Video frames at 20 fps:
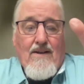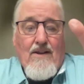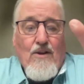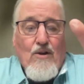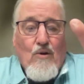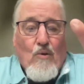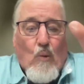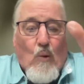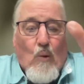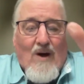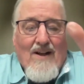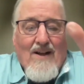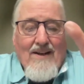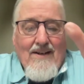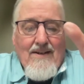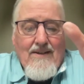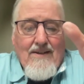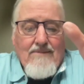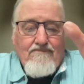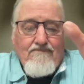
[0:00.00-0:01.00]
The
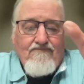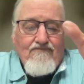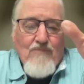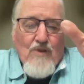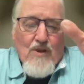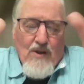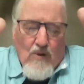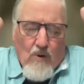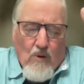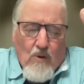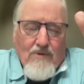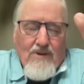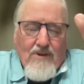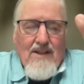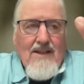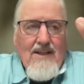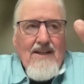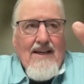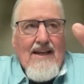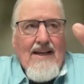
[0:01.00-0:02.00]
one, the
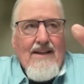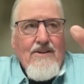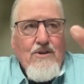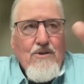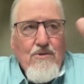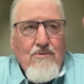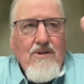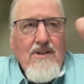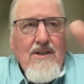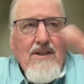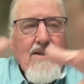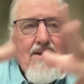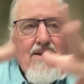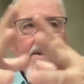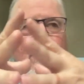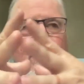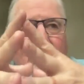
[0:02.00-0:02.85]
only and unique